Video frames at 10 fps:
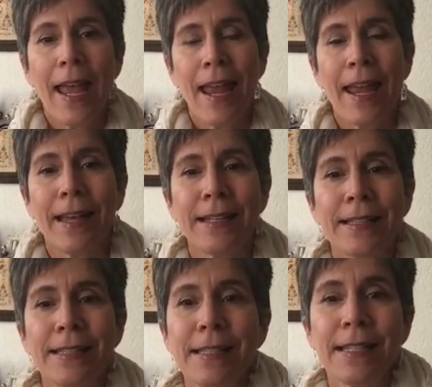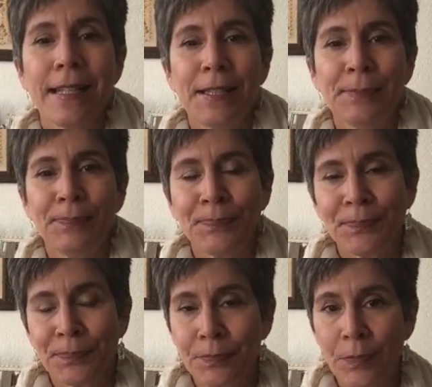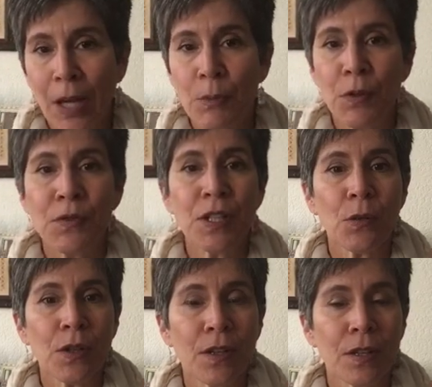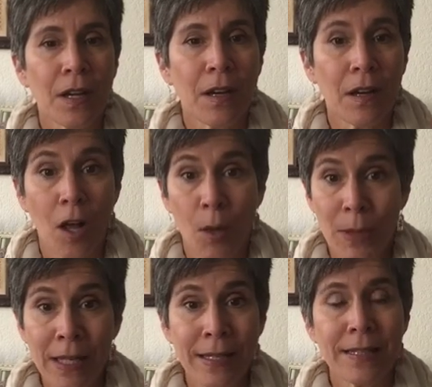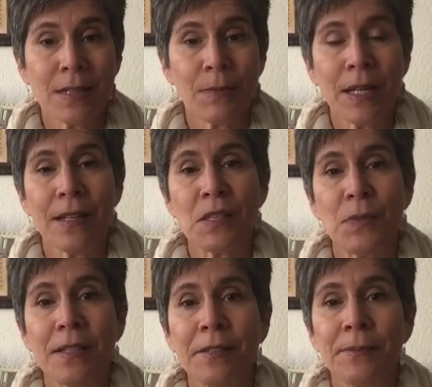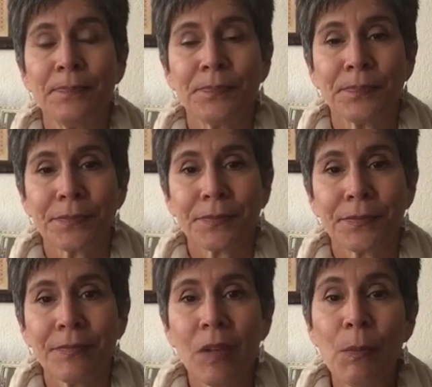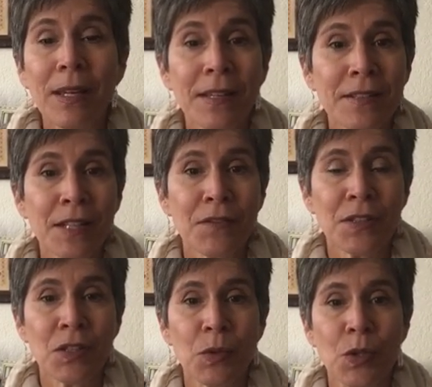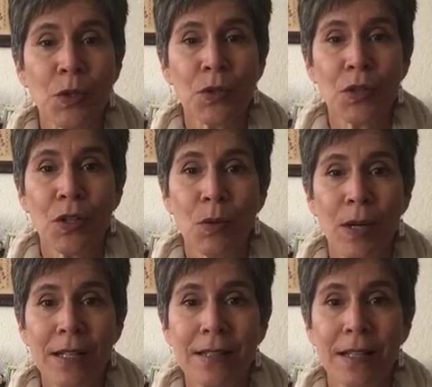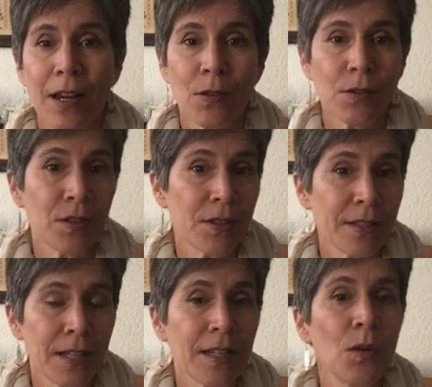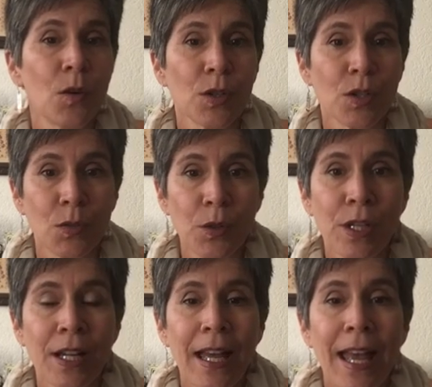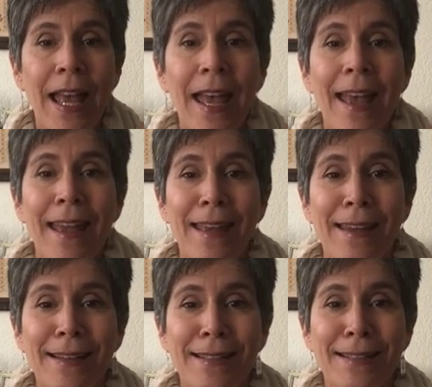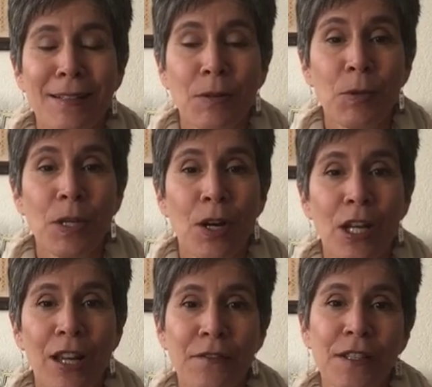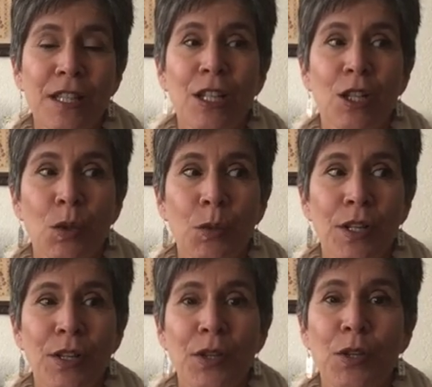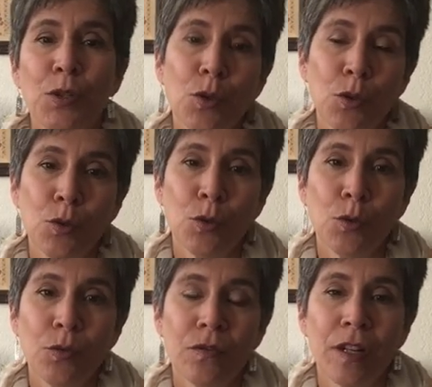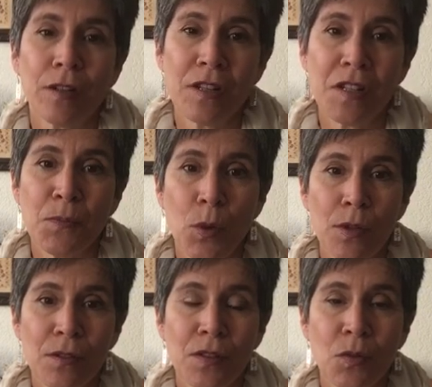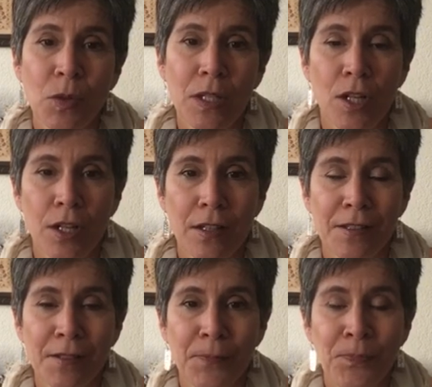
And I moved here with all my kids and my husband. My kids have since returned to the US either to study or to work, and we are left here with two very spoiled, sweet dogs.